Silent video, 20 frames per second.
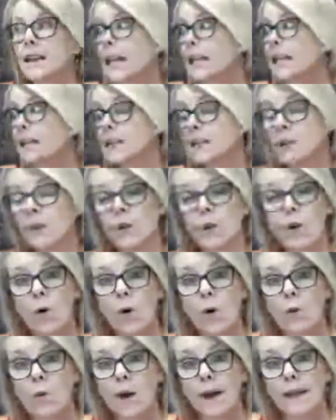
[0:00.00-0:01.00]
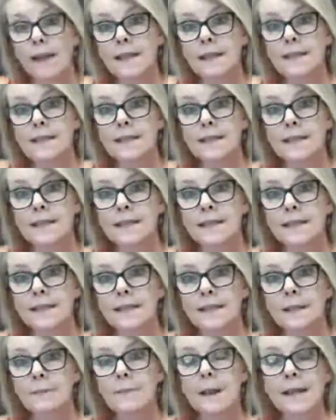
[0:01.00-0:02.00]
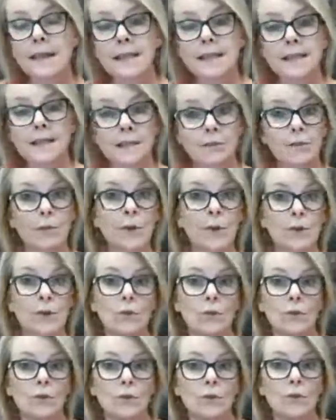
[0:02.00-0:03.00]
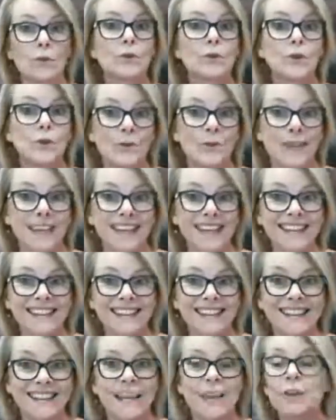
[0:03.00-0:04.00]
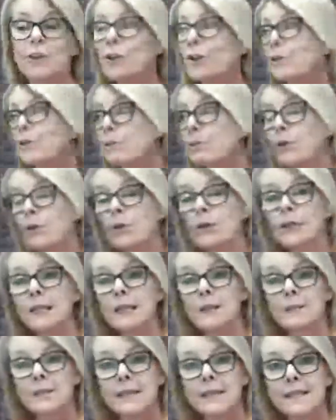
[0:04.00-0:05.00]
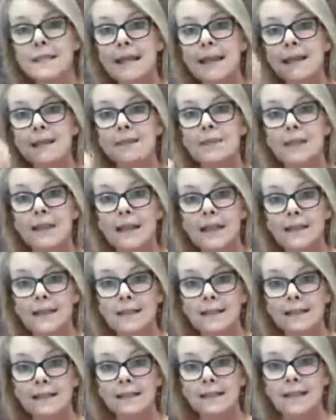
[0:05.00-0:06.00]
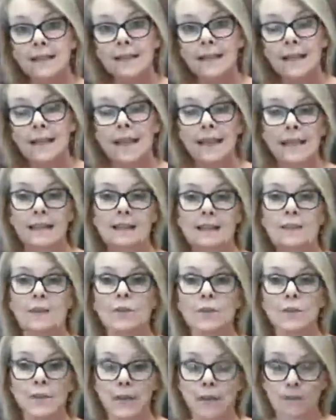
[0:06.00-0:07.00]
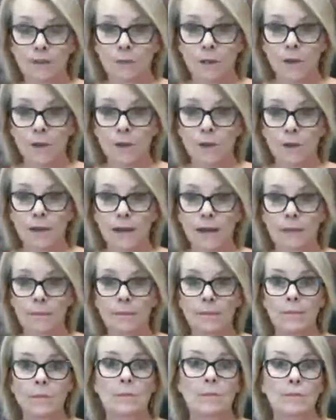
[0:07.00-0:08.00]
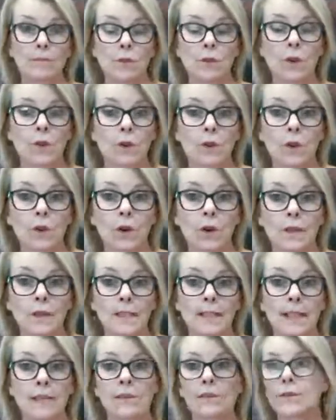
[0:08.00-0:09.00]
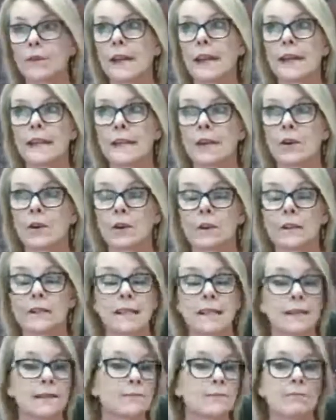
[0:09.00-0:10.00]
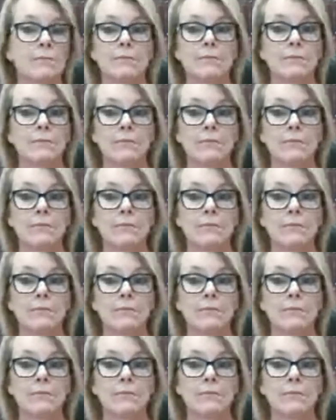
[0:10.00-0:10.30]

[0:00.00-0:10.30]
That's always the basis of what you're doing. You can pull little bits out of that and use it when you are doing your content, creating content,